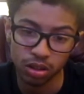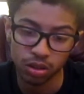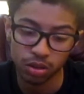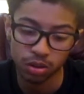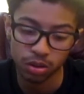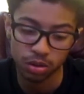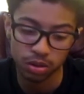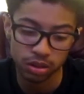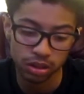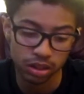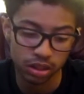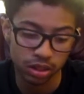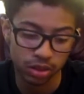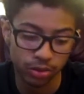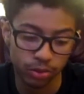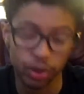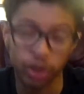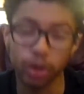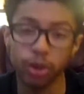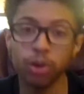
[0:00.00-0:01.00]
what was it?
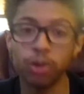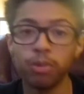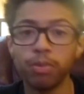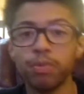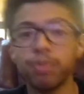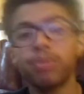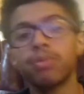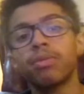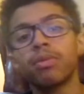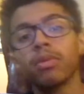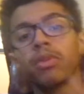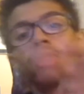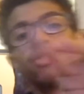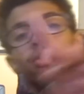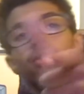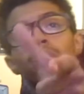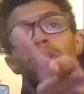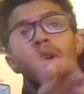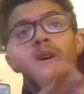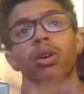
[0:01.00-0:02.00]
Real.
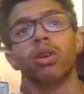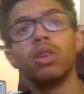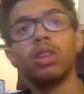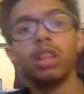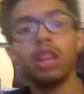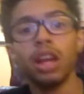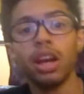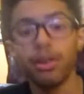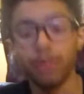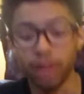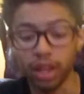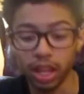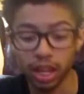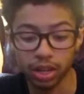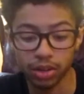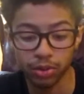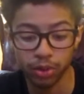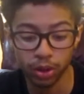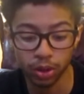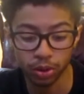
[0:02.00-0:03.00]
Really
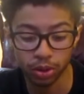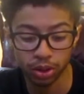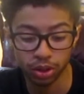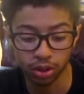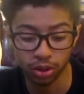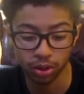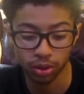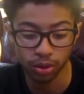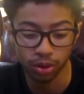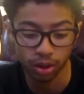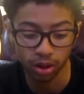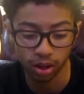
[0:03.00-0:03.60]
liked Real too.